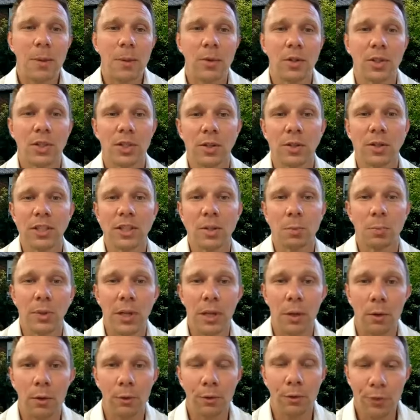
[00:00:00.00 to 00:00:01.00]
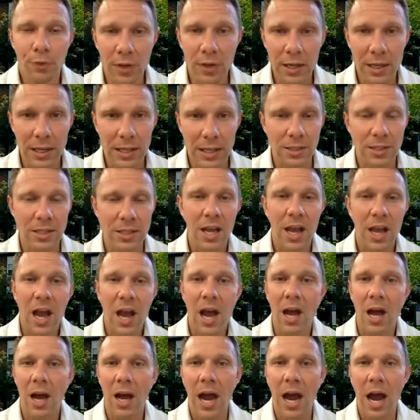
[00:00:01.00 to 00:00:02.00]
and we'll still get to play with friends.
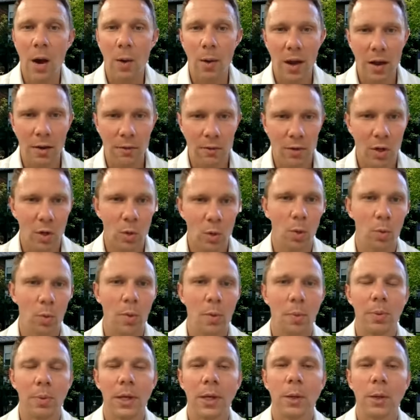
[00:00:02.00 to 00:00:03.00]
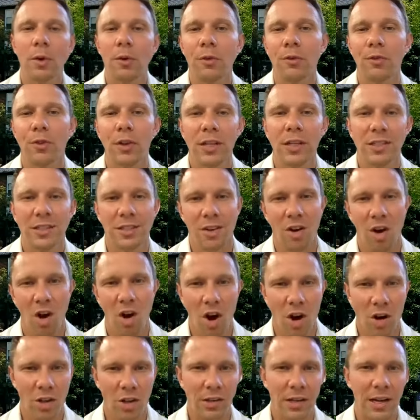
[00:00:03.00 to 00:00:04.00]
However, we'll be playing with friends in
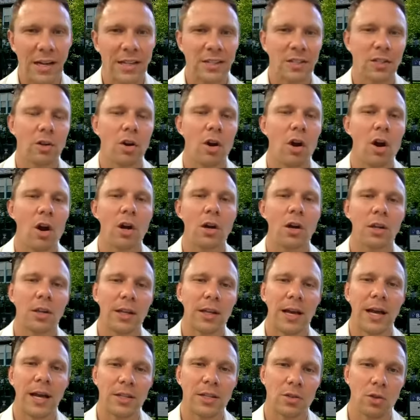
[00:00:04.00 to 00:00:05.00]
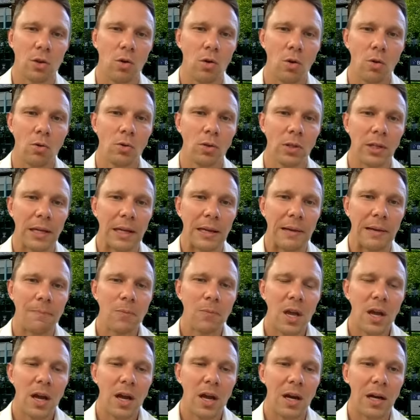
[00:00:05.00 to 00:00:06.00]
our class and our class only.
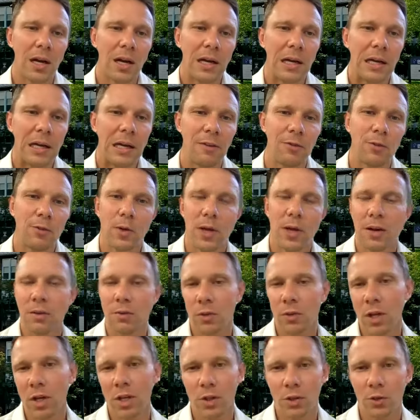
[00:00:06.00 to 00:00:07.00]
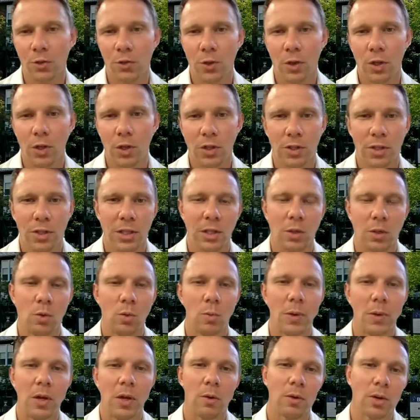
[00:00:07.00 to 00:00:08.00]
If you have lunch first, then you
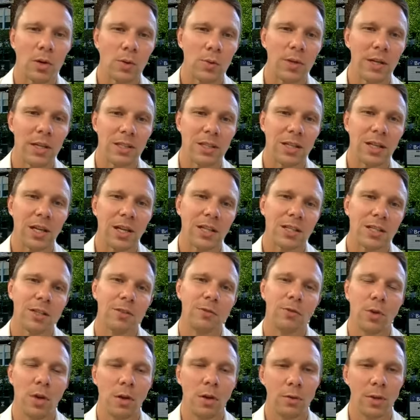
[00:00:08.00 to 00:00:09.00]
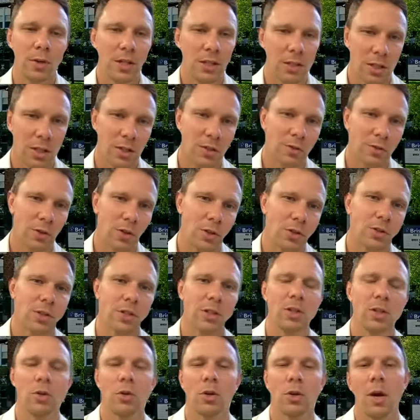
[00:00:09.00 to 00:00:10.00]
will be going to recess. If you have recess first,
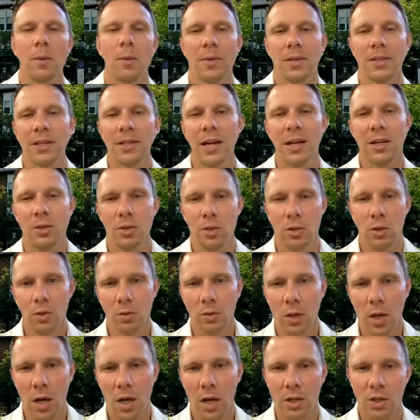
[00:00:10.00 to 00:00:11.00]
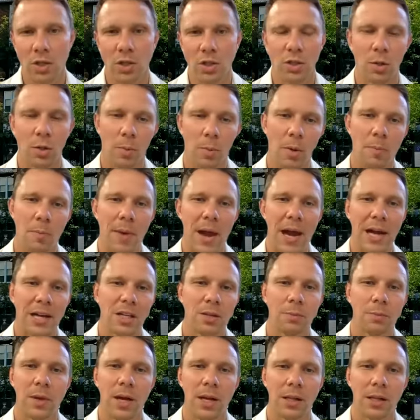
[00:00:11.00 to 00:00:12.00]
then you'll come inside and do lunch. They'll be
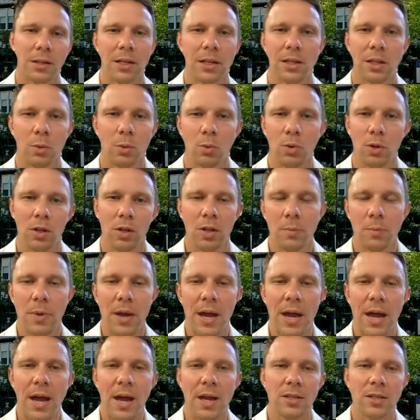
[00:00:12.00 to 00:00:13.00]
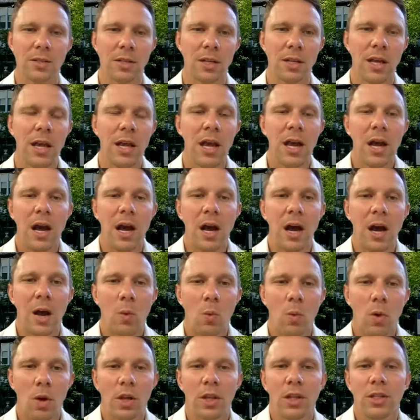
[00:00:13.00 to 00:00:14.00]
back to back like they were in the past.
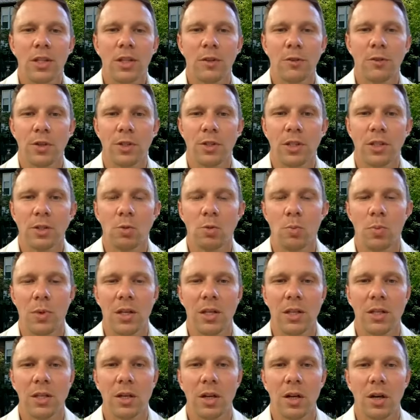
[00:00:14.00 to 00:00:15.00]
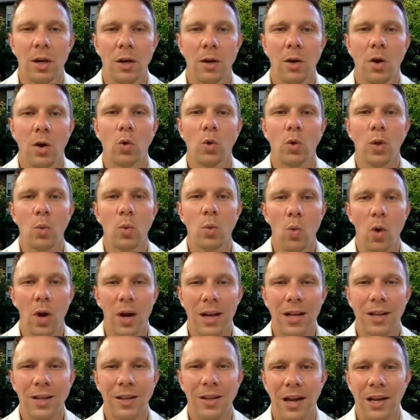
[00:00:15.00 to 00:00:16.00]
One of the differences will be that only
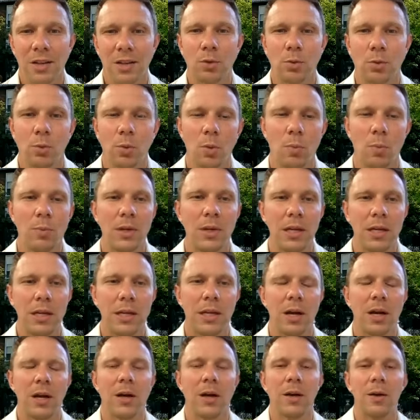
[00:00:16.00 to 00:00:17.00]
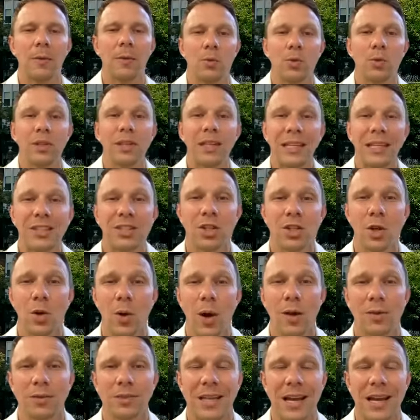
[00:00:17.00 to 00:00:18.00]
one classroom will be released to
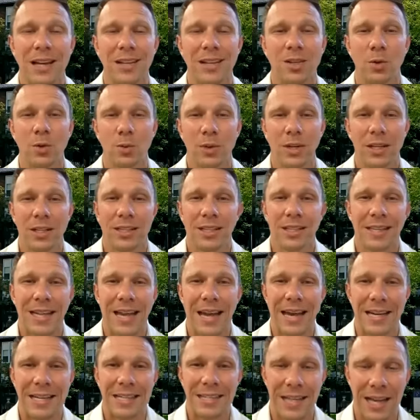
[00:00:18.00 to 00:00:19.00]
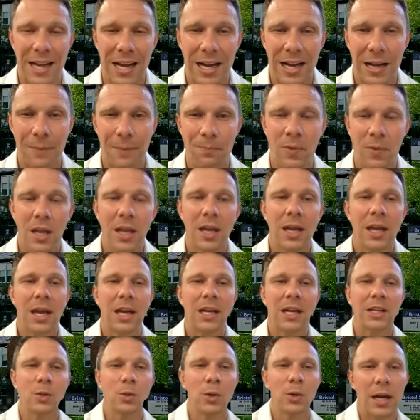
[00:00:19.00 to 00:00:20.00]
go outside to recess at a time,
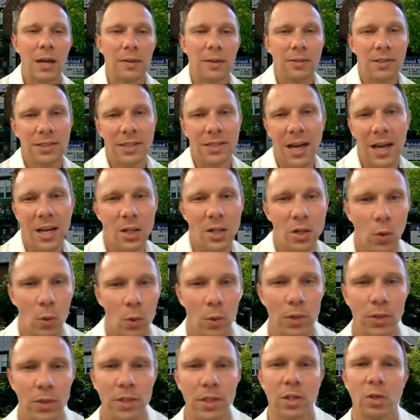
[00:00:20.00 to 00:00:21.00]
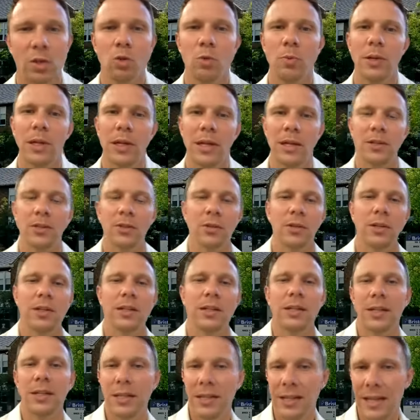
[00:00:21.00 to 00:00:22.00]
and you will have assigned doors that you will be
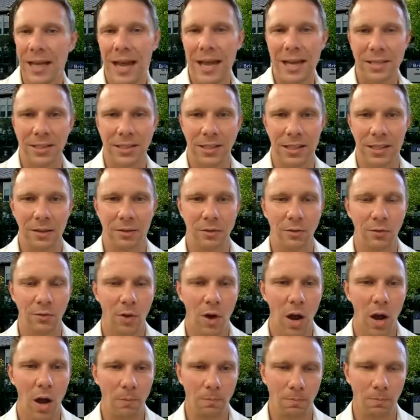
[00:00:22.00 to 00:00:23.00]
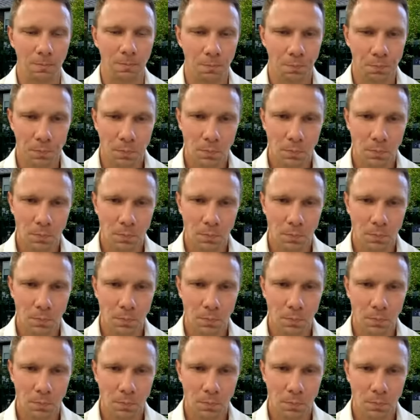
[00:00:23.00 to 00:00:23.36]
entering and exiting from.